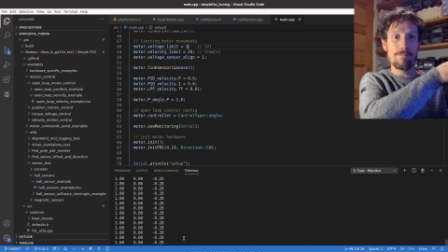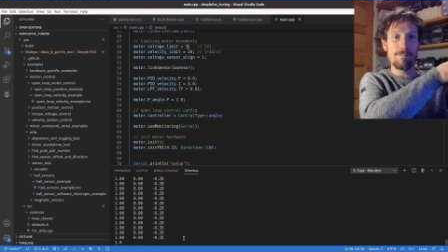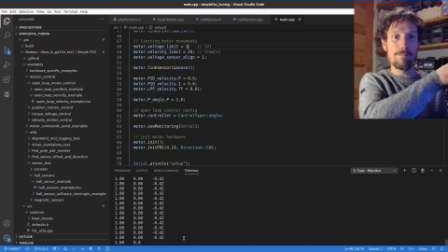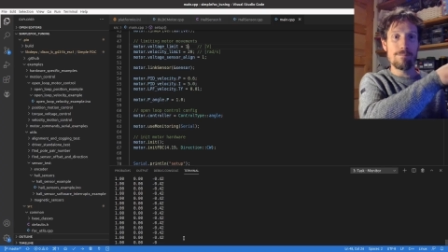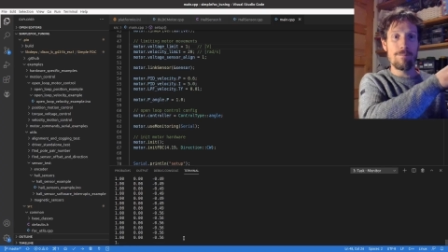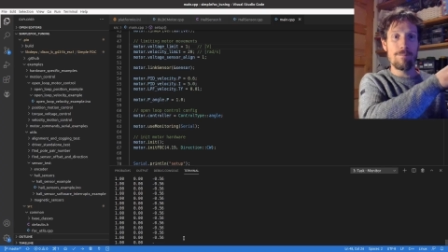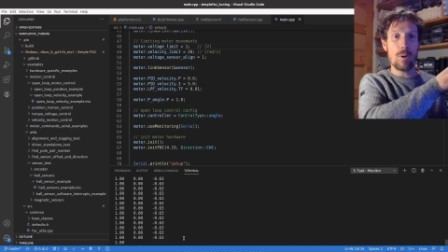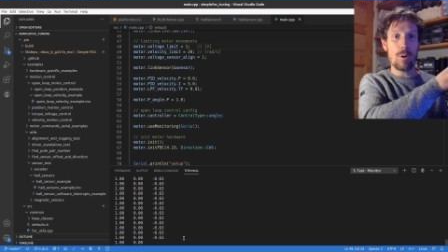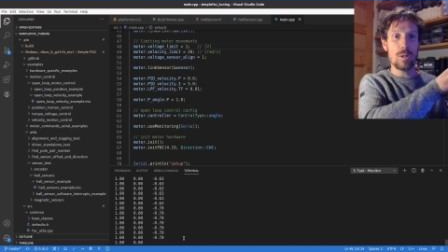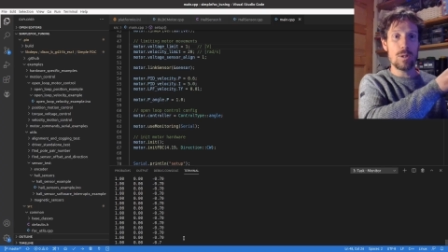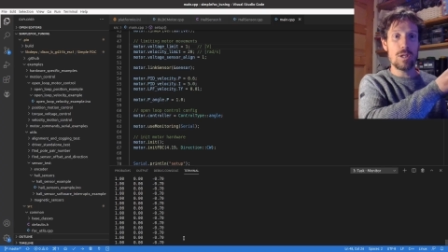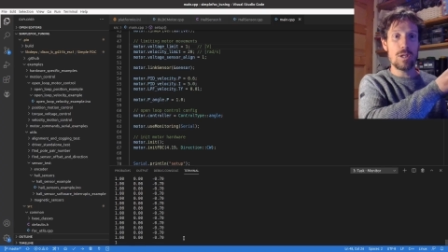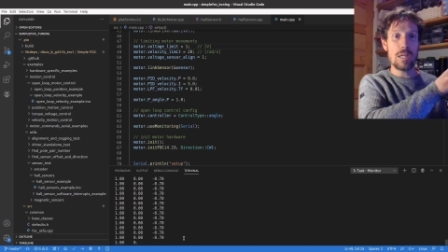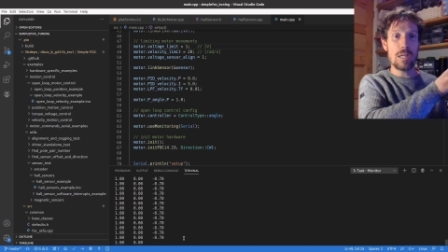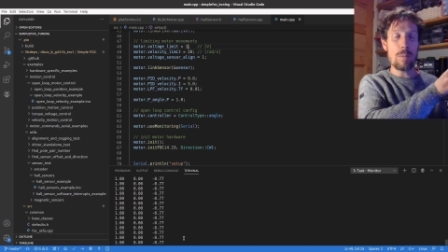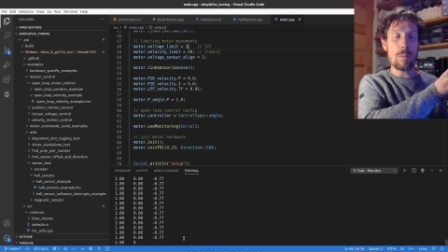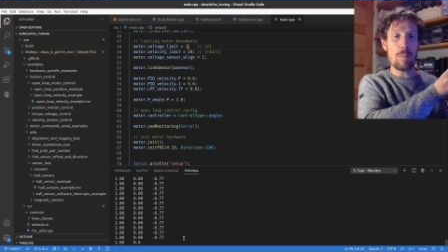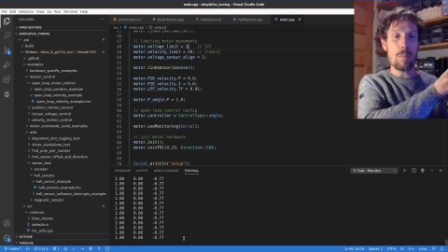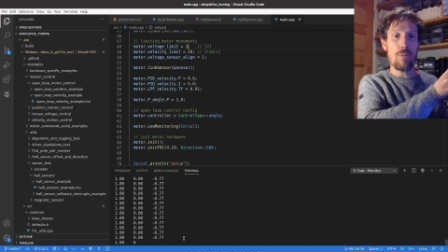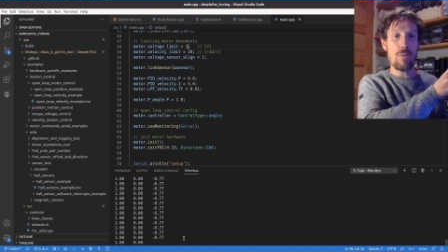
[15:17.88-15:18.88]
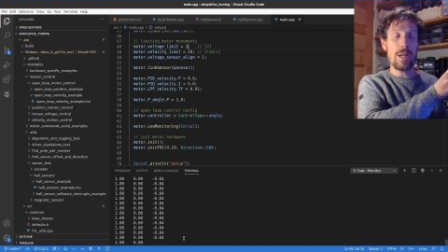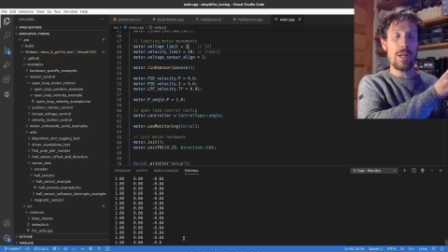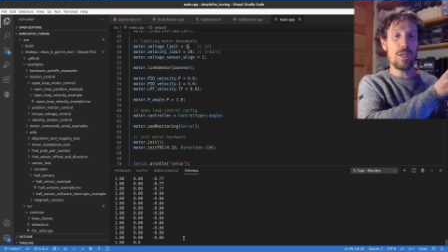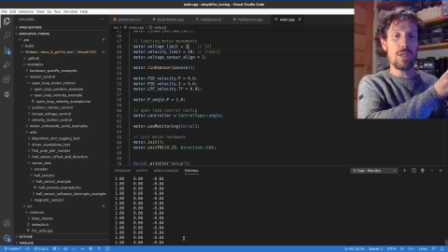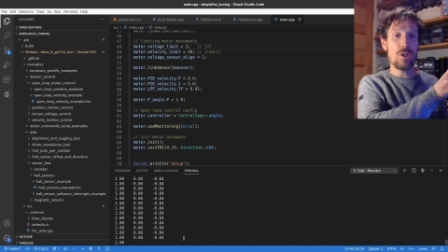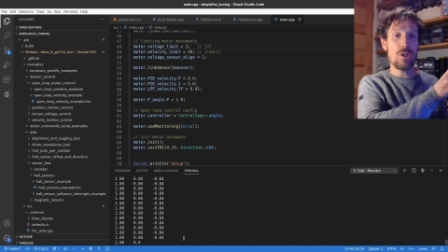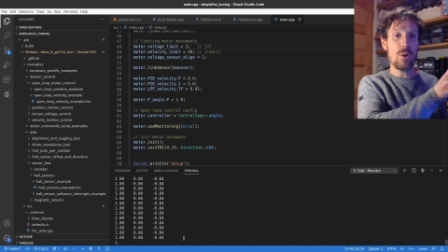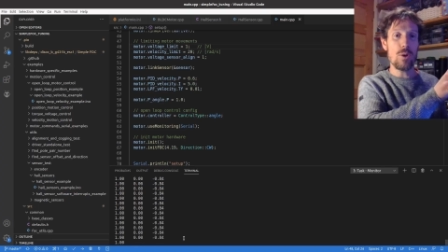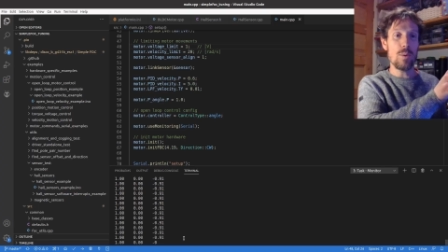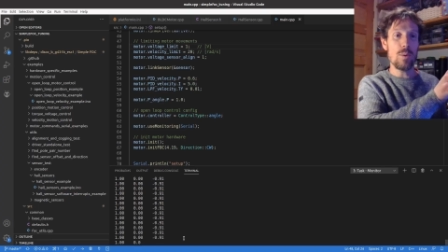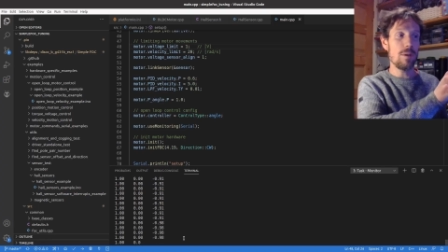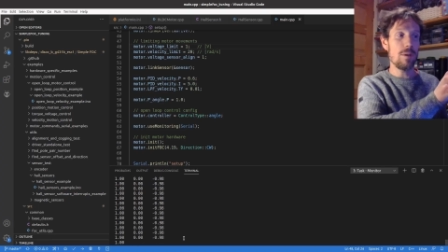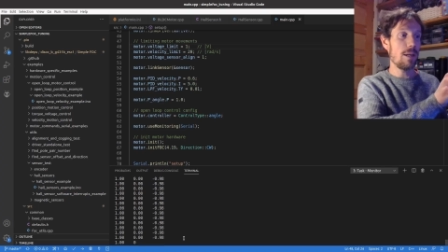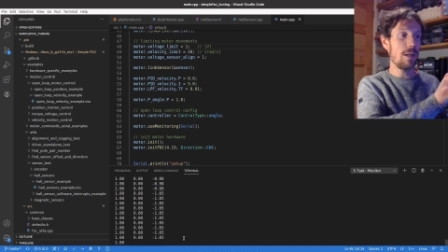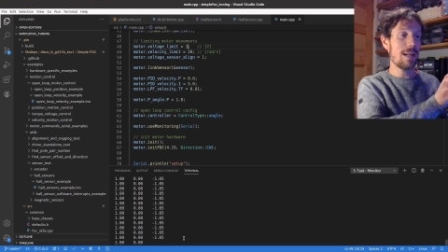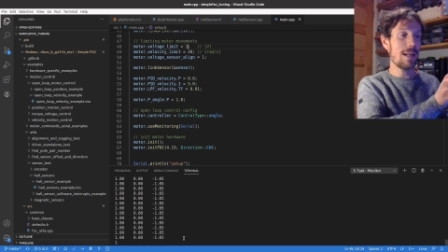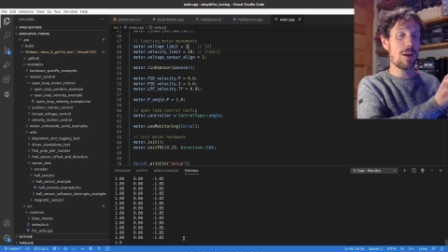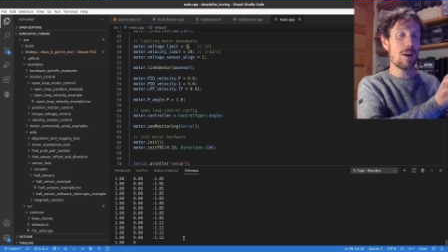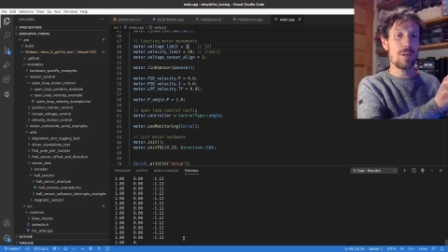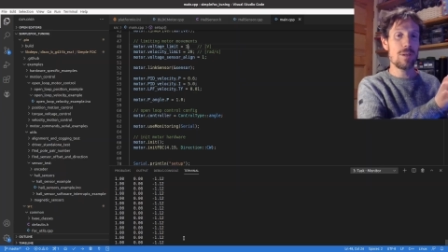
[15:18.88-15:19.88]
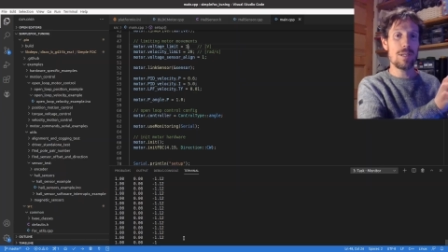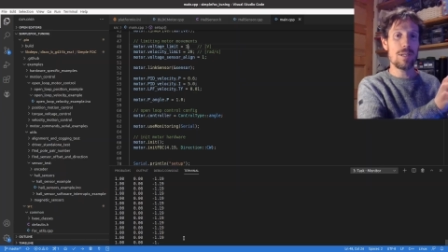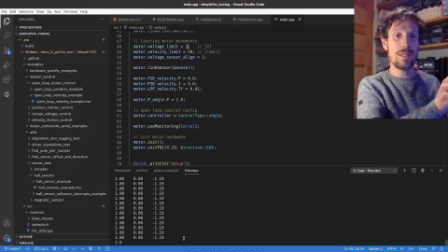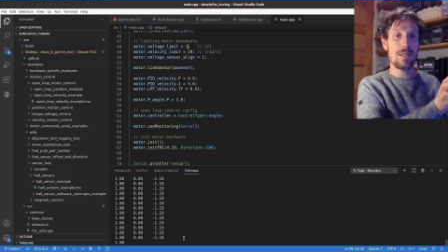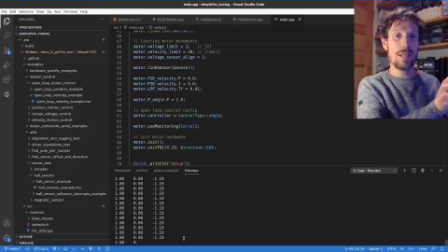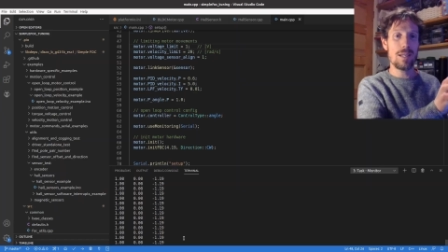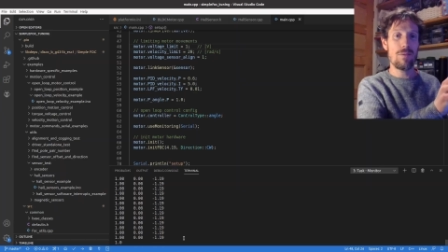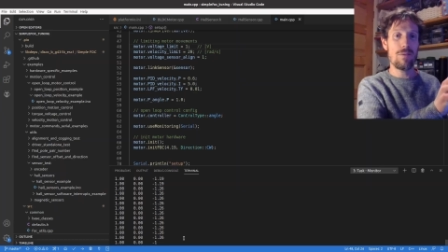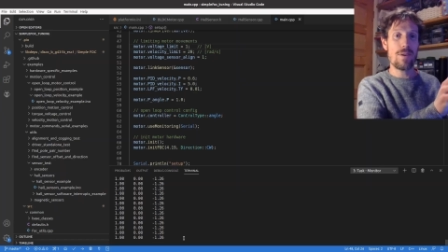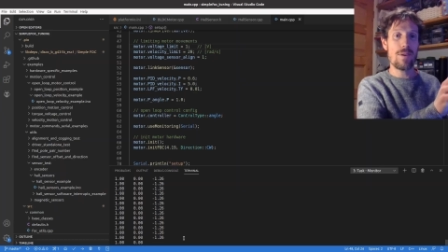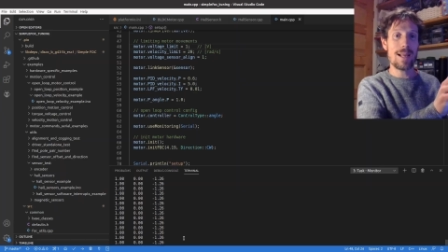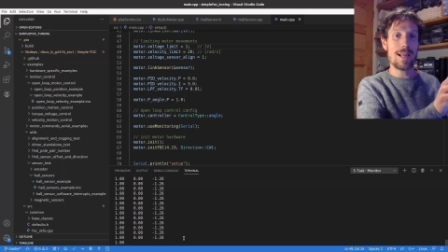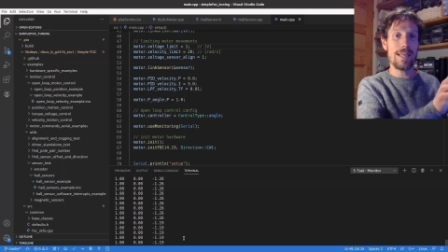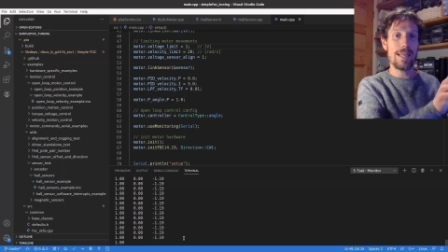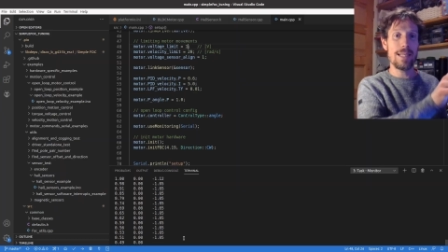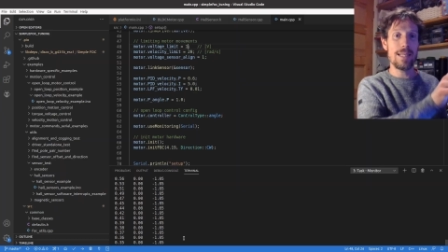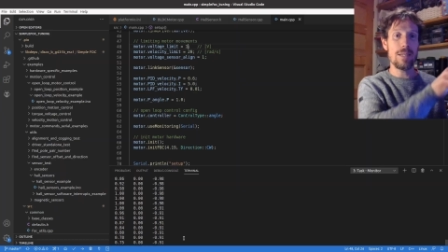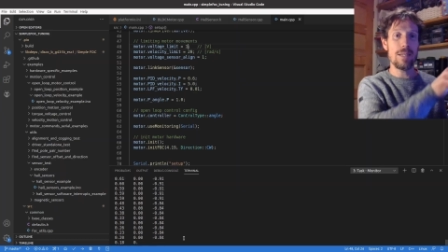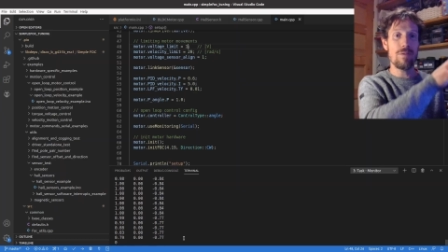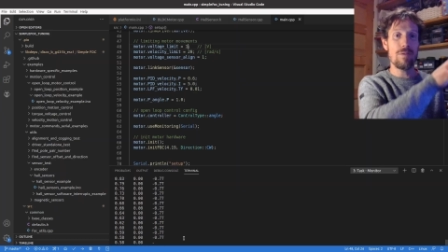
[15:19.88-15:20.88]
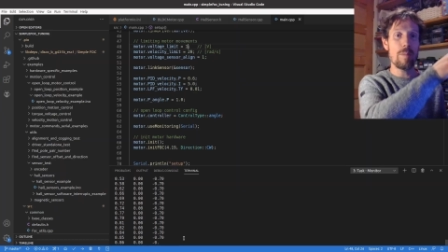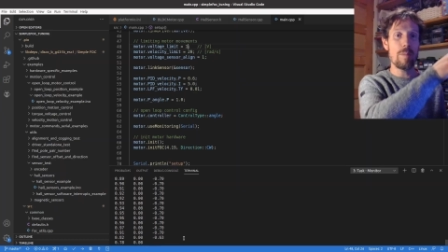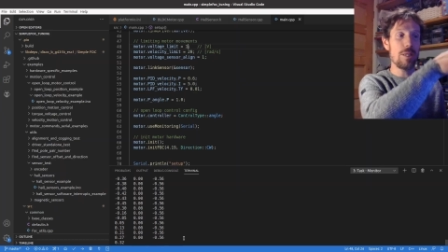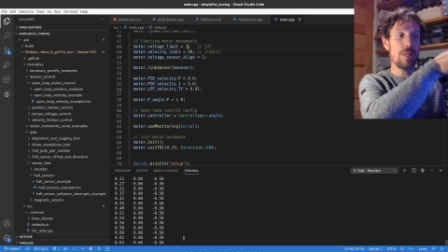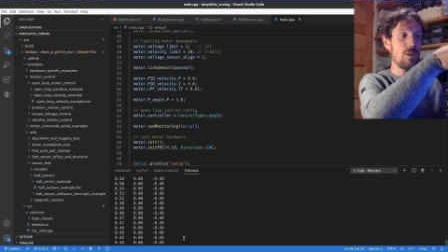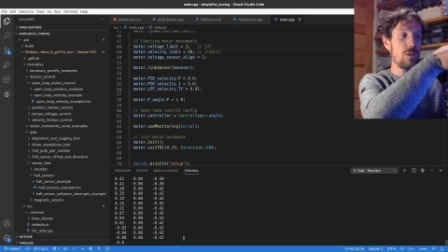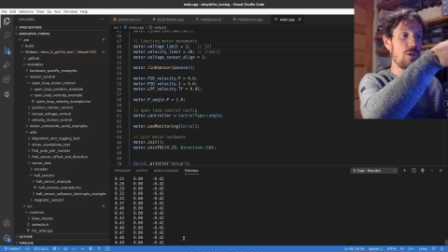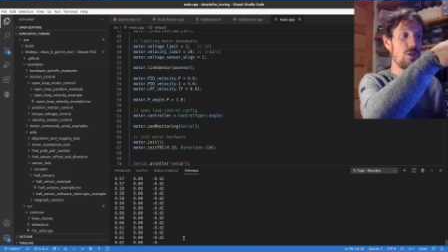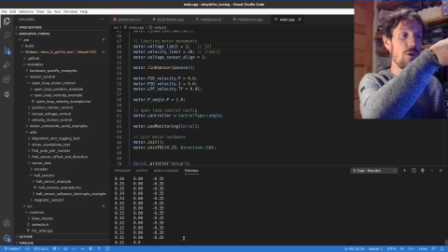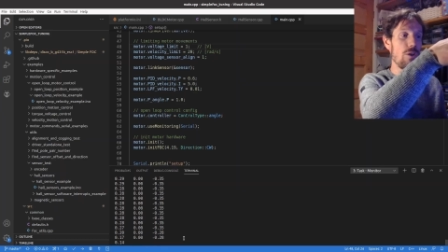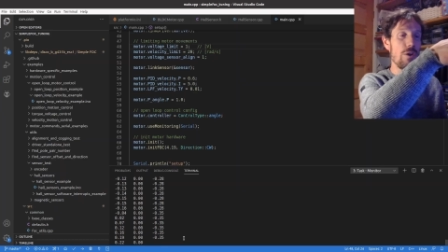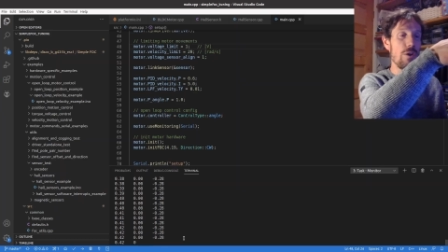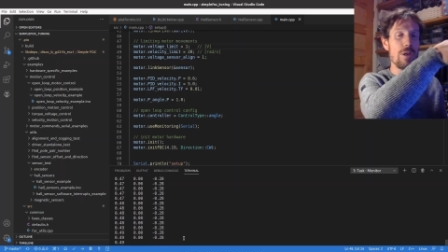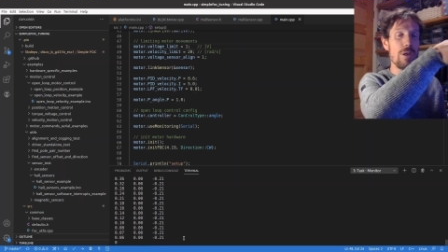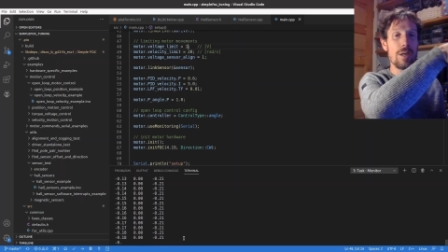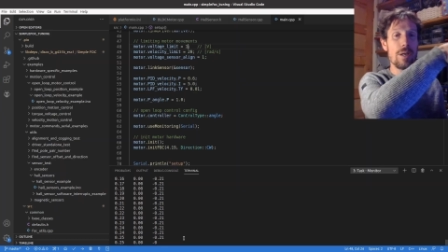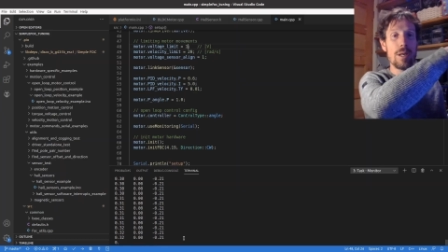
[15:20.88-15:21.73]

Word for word: voltage limit pretty soon and now this is still fairly easy for me to turn